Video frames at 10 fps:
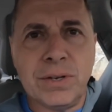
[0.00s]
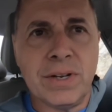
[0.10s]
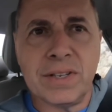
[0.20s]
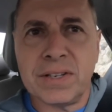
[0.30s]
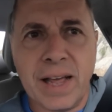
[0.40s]
you
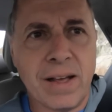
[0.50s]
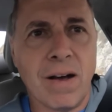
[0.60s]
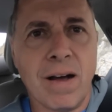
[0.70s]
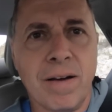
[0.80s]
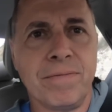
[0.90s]
just take
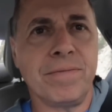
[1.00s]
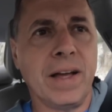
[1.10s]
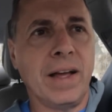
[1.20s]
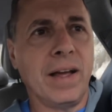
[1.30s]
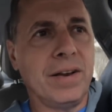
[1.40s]
off
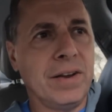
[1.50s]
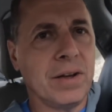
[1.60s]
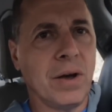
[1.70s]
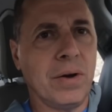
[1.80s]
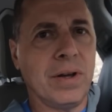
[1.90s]
and you
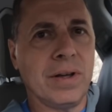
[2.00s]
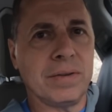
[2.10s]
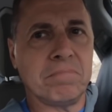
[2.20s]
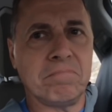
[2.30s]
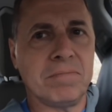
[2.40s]
go
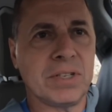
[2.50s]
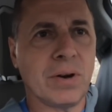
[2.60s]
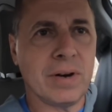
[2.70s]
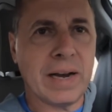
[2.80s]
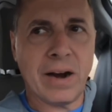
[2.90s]
to
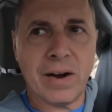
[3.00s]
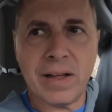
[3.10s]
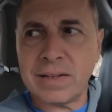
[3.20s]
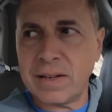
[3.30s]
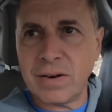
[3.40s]
certain
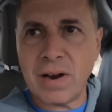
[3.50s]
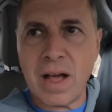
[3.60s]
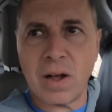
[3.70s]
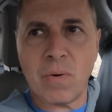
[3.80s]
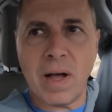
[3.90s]
areas and they're
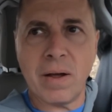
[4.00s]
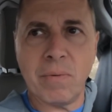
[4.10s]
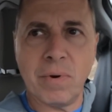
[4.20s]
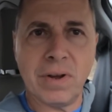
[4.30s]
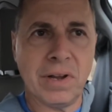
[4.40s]
not quite
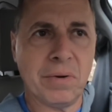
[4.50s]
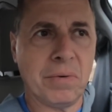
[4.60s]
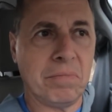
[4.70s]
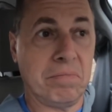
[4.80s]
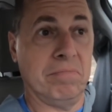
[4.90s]
what
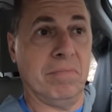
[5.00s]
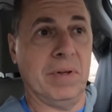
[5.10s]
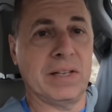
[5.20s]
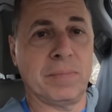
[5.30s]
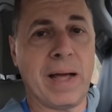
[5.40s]
you
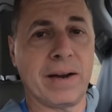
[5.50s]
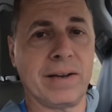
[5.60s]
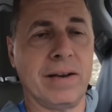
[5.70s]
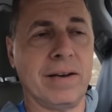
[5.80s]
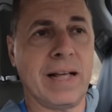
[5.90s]

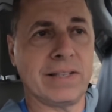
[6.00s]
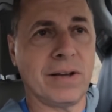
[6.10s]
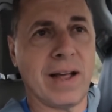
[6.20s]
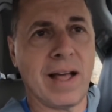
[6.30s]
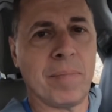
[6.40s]
expected. That's
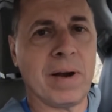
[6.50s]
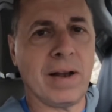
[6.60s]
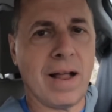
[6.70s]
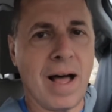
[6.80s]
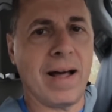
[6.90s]
going to happen a
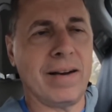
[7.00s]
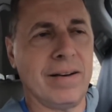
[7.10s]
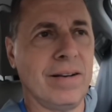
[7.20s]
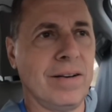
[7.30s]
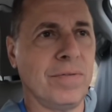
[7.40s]
lot
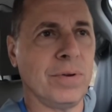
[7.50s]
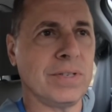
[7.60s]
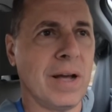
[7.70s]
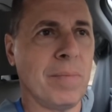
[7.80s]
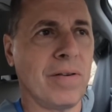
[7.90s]
in
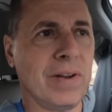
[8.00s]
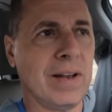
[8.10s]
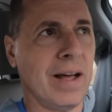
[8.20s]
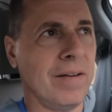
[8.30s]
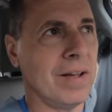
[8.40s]
full-time RV
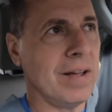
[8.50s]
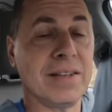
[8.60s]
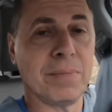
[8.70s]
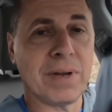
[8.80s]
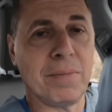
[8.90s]
life.
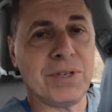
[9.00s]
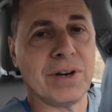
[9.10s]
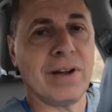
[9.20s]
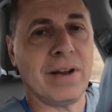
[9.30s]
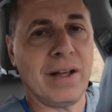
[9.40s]
Sometimes you're
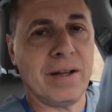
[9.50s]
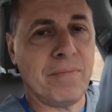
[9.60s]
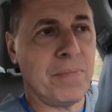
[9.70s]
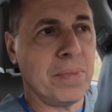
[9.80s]
going to